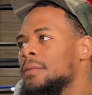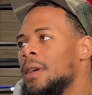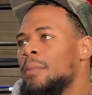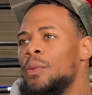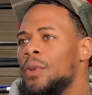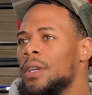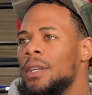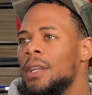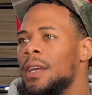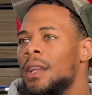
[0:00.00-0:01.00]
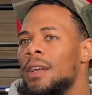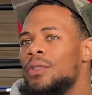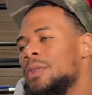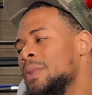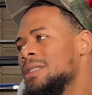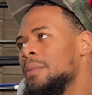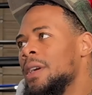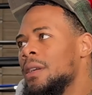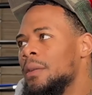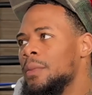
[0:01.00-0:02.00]
and I knew he wasn't
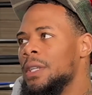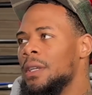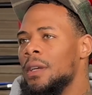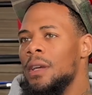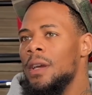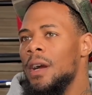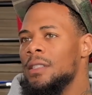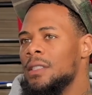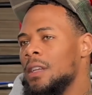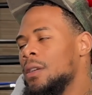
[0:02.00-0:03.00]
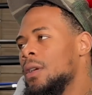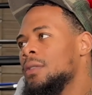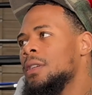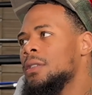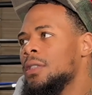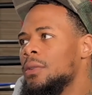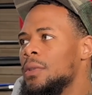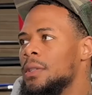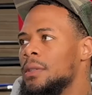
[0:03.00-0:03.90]
better than me. I just had to go out there and show it.